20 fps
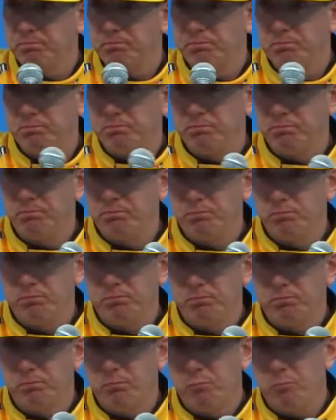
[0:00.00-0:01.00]
Okay, we'll
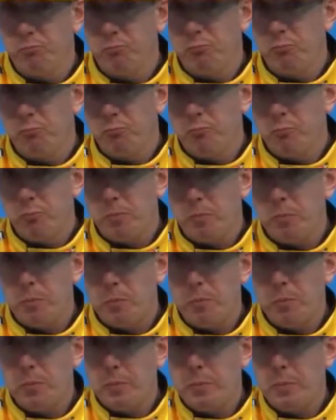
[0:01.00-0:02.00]
go next to Dustin, then to
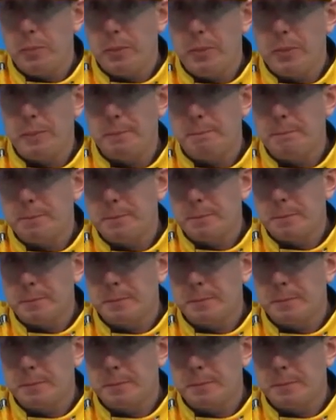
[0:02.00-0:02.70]
Jeff, then to Mike.